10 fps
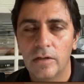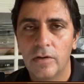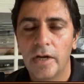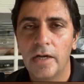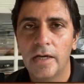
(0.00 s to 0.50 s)

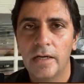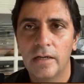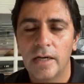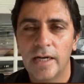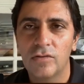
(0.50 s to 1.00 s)

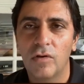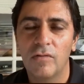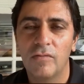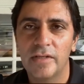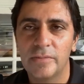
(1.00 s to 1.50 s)
India has
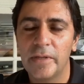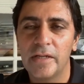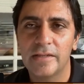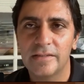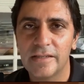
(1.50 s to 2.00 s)
always been
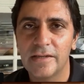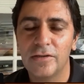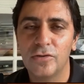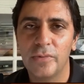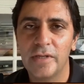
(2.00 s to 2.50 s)

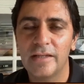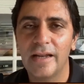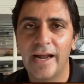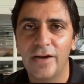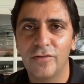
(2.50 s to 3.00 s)
considered to be the
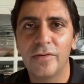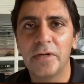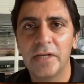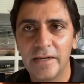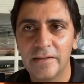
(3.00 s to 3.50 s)
land of
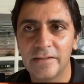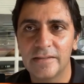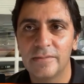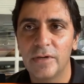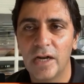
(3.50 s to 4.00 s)

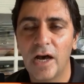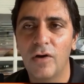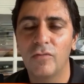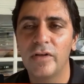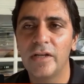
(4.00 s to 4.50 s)
imitators, but
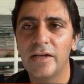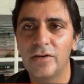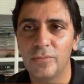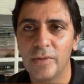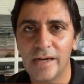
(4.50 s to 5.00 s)
now we need
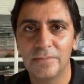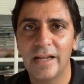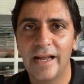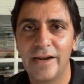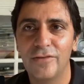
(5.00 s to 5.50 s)
to become the
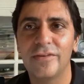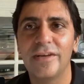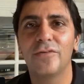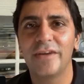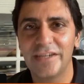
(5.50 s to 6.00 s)
land of
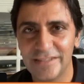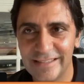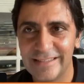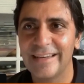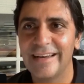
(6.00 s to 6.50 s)

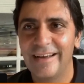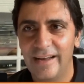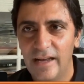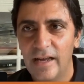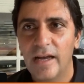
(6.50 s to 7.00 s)
innovators
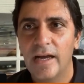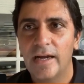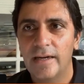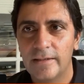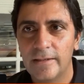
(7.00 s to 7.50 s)

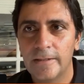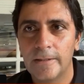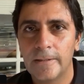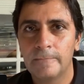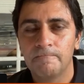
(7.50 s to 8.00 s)
and
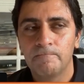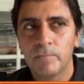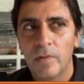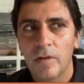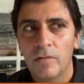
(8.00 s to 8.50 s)

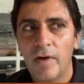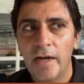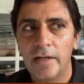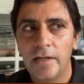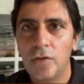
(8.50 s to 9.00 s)

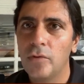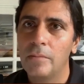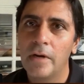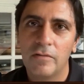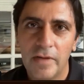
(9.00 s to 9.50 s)
finding new and
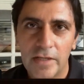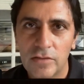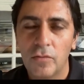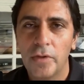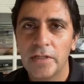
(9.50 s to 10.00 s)
better ways
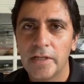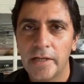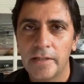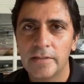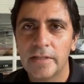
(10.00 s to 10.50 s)
of doing
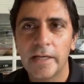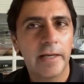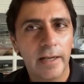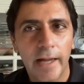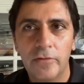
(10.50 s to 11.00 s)
things.
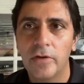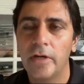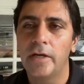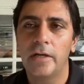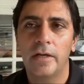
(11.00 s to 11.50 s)
Thinking
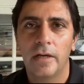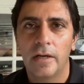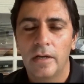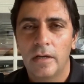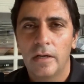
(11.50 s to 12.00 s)
laterally
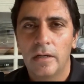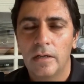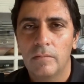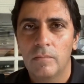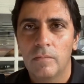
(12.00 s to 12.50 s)

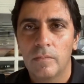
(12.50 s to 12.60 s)
are